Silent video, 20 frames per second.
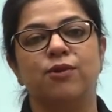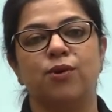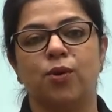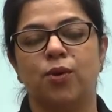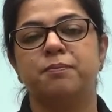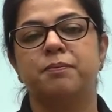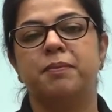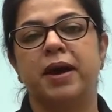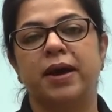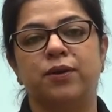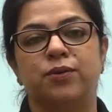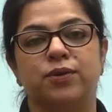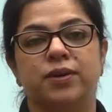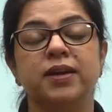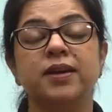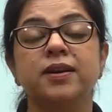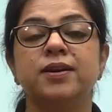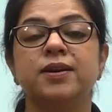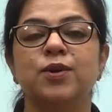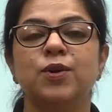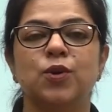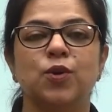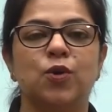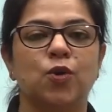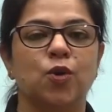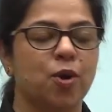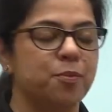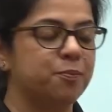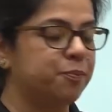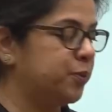non-biotic
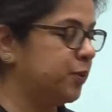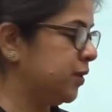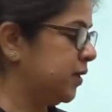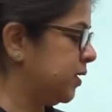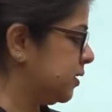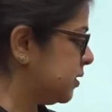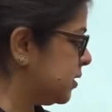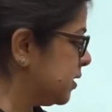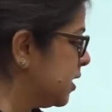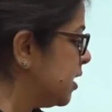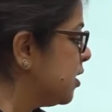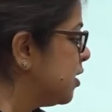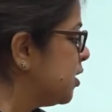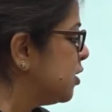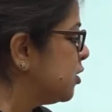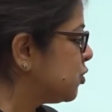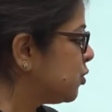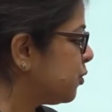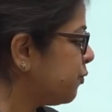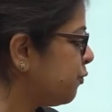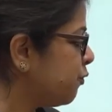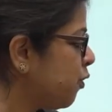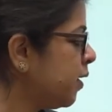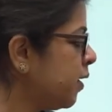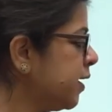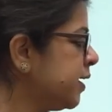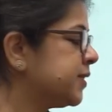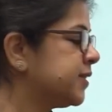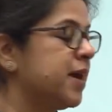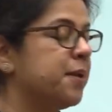components. So, for
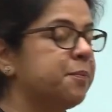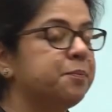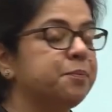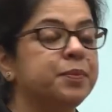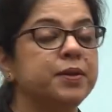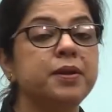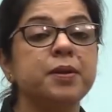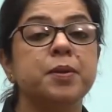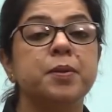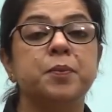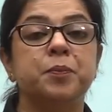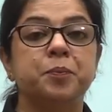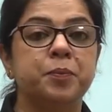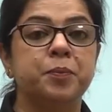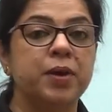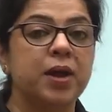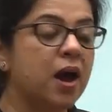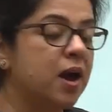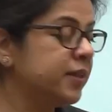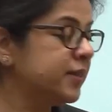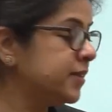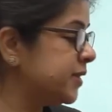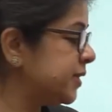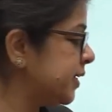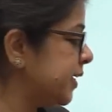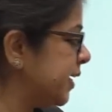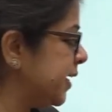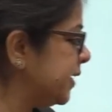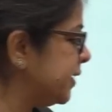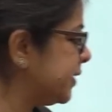example, plants
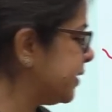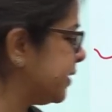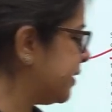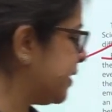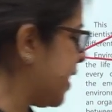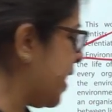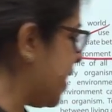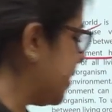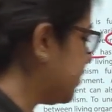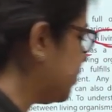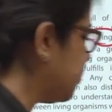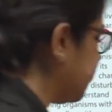interact